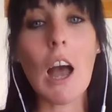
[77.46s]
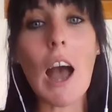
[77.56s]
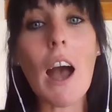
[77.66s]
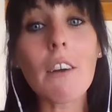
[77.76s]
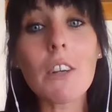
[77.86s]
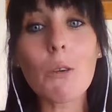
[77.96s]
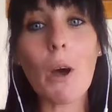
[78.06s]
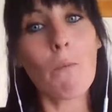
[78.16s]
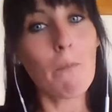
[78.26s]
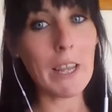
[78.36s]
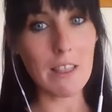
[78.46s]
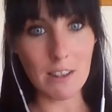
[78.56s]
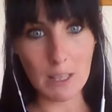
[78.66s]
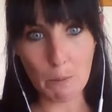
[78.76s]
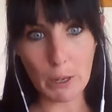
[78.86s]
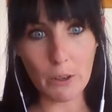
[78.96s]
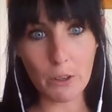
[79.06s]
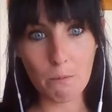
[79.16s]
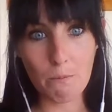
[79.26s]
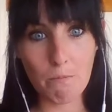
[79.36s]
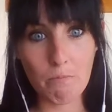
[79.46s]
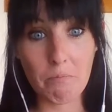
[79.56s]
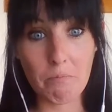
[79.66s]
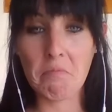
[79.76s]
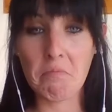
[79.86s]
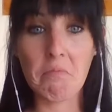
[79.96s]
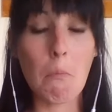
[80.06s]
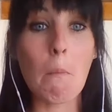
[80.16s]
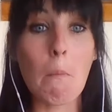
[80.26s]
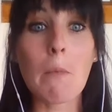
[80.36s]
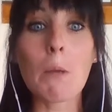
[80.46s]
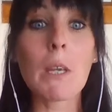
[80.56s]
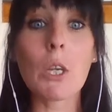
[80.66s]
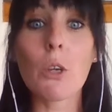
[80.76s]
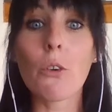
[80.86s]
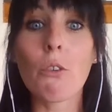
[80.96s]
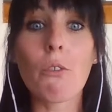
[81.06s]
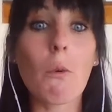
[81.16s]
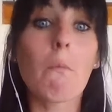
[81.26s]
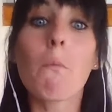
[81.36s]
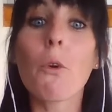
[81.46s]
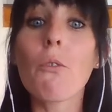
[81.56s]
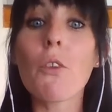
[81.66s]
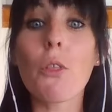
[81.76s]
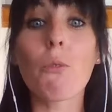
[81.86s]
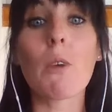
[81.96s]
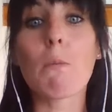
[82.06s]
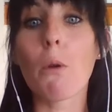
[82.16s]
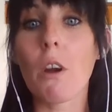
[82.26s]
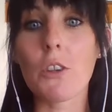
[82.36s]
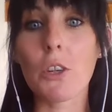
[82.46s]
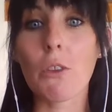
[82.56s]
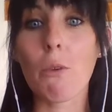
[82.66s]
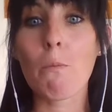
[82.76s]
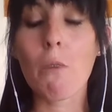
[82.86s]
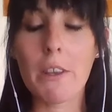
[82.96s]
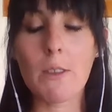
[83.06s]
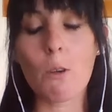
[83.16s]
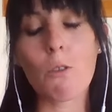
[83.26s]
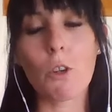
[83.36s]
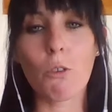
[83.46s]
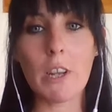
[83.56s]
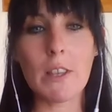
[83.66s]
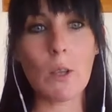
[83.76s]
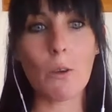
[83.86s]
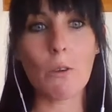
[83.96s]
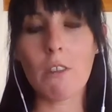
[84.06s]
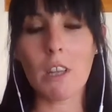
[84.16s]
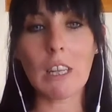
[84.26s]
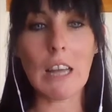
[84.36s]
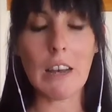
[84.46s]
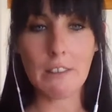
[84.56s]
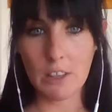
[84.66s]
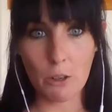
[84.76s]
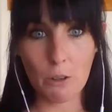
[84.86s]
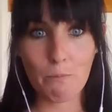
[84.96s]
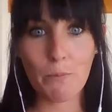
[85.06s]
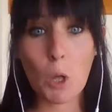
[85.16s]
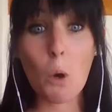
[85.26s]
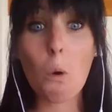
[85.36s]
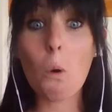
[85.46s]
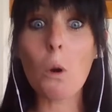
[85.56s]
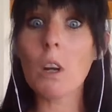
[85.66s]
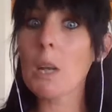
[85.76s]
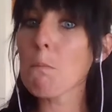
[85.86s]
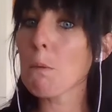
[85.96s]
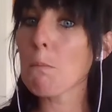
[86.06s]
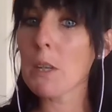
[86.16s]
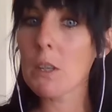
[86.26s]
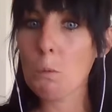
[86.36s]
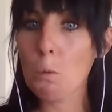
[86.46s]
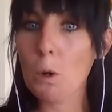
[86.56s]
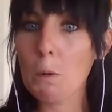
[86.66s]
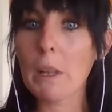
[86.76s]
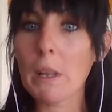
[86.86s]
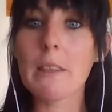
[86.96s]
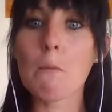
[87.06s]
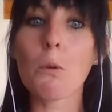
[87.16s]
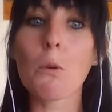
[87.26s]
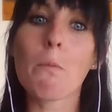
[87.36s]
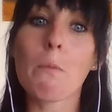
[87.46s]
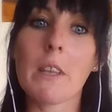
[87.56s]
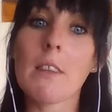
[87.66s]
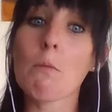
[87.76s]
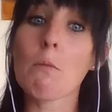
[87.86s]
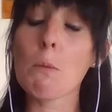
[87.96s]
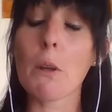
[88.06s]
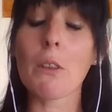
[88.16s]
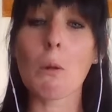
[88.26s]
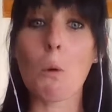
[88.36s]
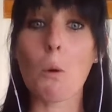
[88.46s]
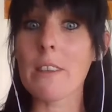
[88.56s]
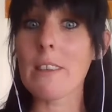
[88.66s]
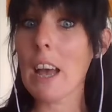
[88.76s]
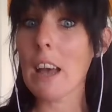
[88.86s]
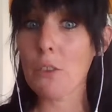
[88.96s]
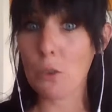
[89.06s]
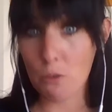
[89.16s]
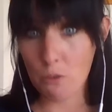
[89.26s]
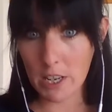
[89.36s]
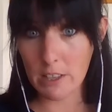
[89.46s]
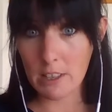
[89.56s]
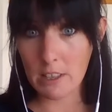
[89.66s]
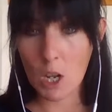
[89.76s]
How do you help make things better? Maybe you've moved 3 projects from red zone to green zone in the last year, or implemented workplace improvements in response to poor staff surveys,